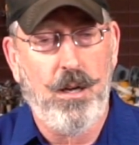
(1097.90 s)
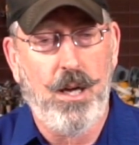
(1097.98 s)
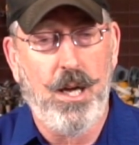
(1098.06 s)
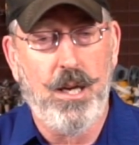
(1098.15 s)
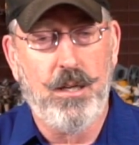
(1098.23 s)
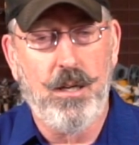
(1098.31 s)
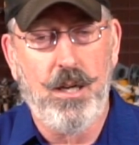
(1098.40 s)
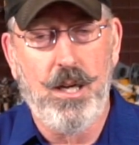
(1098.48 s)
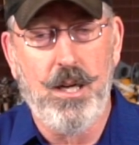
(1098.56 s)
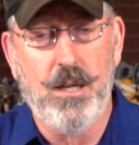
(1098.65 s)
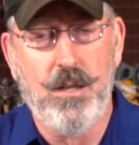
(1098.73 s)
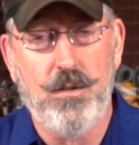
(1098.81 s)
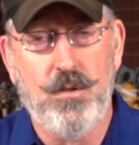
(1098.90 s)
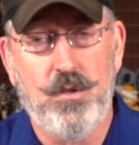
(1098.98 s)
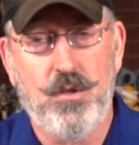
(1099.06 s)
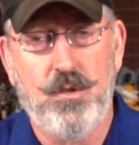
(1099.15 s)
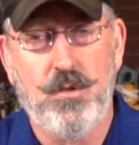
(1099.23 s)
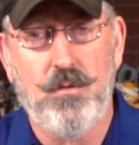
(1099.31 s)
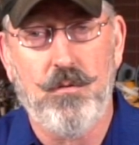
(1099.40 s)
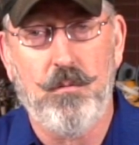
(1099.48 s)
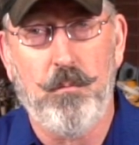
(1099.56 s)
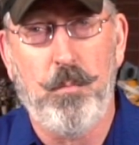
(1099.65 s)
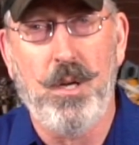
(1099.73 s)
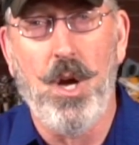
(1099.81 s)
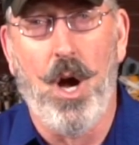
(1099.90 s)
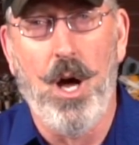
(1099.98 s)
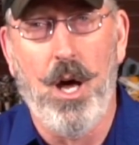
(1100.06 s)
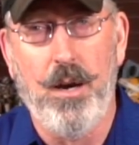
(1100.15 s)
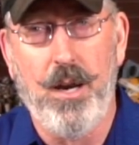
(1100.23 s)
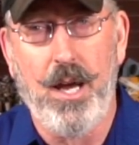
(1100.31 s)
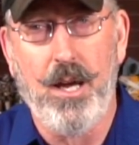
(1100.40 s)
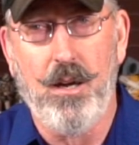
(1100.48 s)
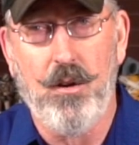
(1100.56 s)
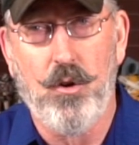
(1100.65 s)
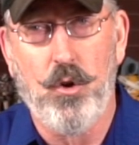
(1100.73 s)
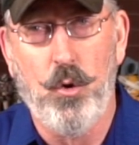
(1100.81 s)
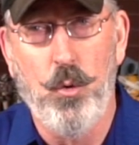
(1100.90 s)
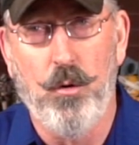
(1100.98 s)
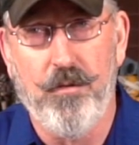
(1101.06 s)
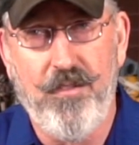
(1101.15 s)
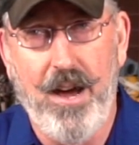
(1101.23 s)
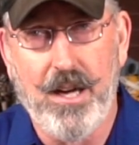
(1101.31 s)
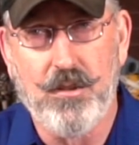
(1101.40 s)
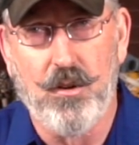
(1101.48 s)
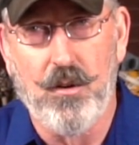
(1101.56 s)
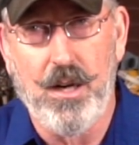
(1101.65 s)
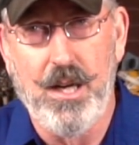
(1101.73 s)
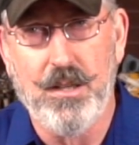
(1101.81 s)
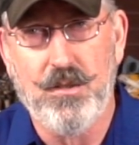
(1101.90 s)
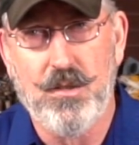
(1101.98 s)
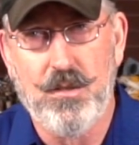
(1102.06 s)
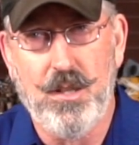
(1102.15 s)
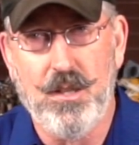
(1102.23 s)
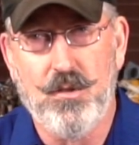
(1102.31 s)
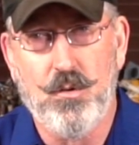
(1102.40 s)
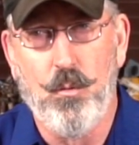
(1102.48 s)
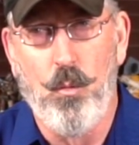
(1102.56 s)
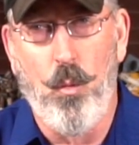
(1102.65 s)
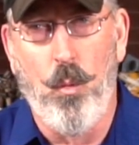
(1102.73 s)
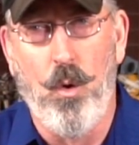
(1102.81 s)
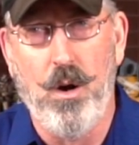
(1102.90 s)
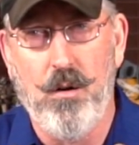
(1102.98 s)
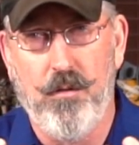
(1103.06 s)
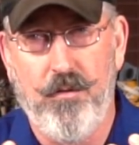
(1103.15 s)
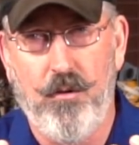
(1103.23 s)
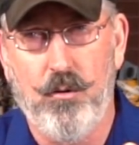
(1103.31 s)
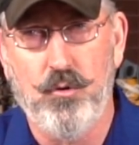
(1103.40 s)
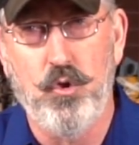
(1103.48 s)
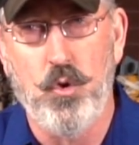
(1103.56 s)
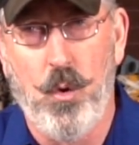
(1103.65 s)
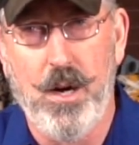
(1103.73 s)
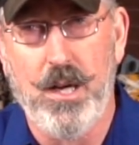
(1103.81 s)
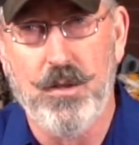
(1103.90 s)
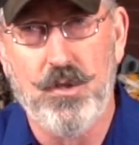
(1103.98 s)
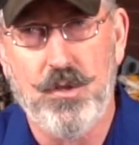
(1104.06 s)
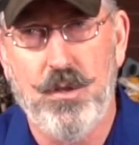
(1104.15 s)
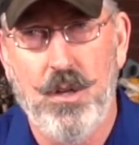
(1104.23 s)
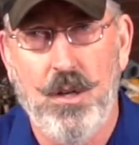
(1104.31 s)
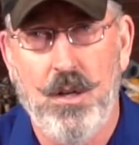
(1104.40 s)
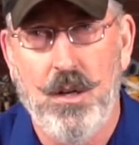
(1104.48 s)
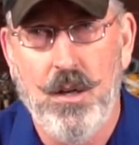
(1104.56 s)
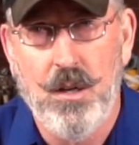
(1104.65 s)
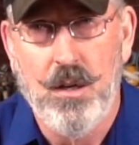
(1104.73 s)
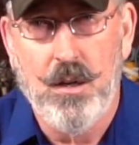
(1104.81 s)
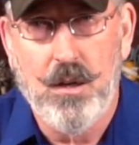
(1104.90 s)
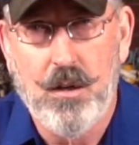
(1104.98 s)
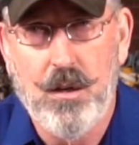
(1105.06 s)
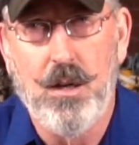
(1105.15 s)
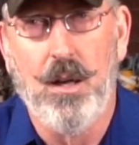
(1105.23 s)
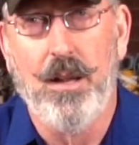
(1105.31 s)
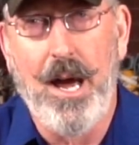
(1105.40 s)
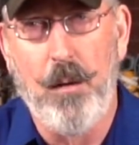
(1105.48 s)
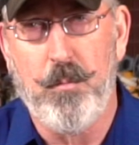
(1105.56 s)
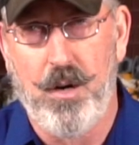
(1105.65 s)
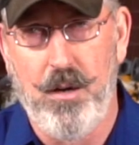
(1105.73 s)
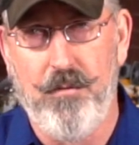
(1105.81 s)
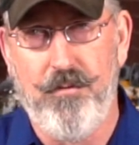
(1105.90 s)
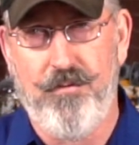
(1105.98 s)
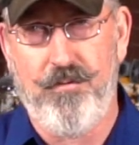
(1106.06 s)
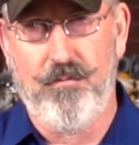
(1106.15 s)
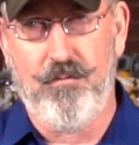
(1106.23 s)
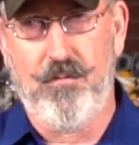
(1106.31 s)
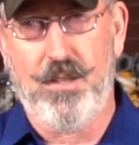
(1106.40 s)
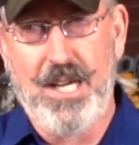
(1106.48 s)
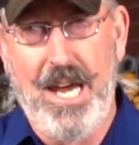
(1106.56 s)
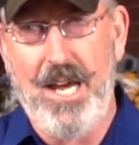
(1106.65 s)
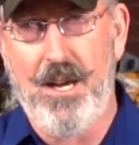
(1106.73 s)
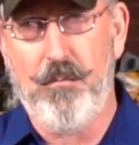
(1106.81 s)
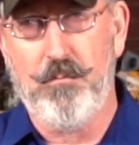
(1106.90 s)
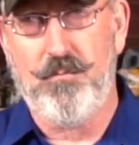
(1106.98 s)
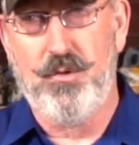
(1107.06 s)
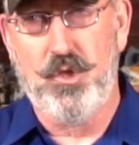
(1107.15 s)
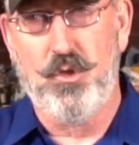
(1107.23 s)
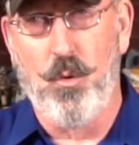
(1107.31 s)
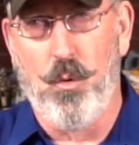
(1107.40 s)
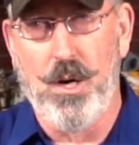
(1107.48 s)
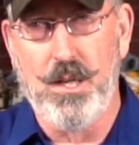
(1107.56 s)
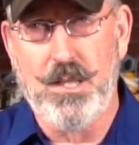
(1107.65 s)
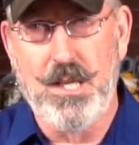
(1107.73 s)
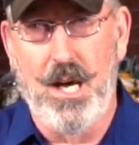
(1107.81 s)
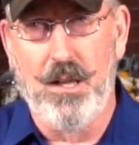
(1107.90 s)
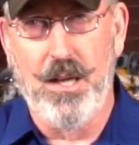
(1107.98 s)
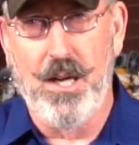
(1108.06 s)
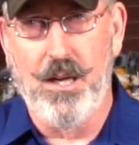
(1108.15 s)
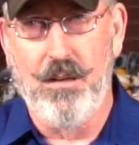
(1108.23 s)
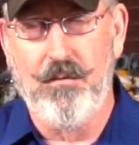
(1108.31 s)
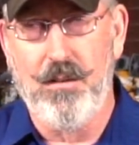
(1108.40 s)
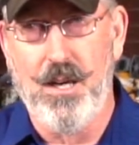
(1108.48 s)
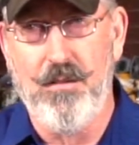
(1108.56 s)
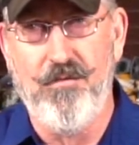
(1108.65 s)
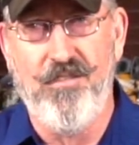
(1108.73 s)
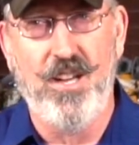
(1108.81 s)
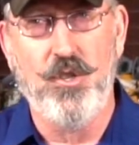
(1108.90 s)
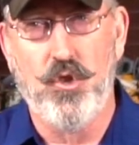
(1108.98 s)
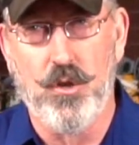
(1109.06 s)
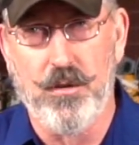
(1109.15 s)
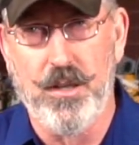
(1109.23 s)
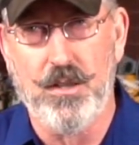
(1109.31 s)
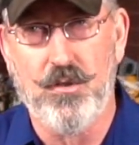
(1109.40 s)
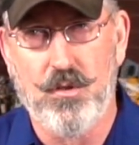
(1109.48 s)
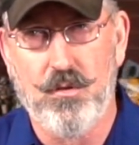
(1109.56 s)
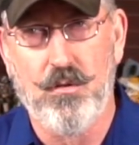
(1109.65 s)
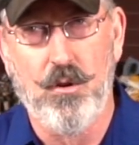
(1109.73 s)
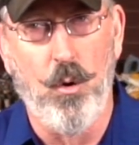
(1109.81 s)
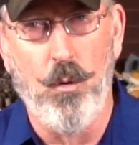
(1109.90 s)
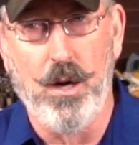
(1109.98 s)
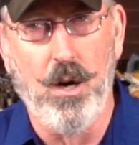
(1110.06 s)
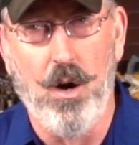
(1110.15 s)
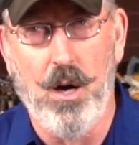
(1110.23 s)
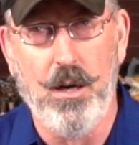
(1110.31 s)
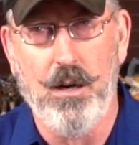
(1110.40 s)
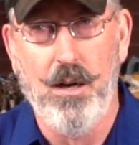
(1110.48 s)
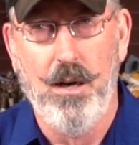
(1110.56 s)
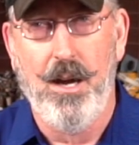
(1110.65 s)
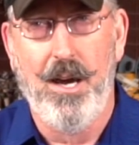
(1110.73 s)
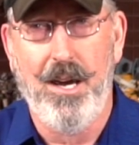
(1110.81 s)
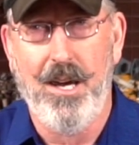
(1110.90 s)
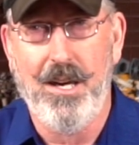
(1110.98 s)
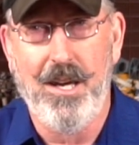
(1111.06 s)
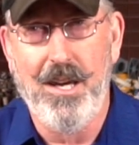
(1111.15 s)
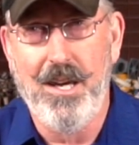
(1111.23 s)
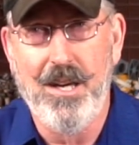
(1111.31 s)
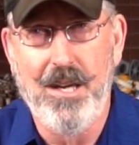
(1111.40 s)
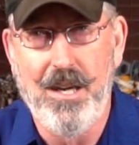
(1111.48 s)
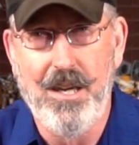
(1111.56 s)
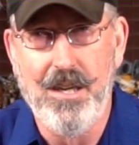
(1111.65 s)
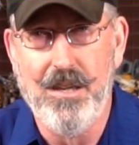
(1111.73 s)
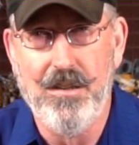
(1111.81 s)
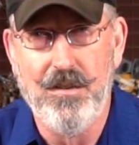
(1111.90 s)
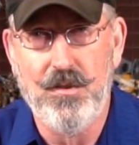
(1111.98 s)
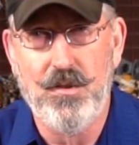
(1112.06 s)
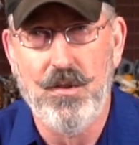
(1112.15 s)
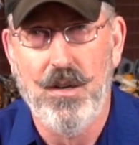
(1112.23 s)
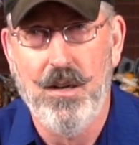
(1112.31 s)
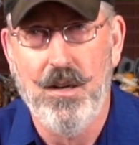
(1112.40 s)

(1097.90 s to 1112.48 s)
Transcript: It is beyond a cool factor. It's this wonderful, joyous, collaborative game storytelling adventure that's going on, and it is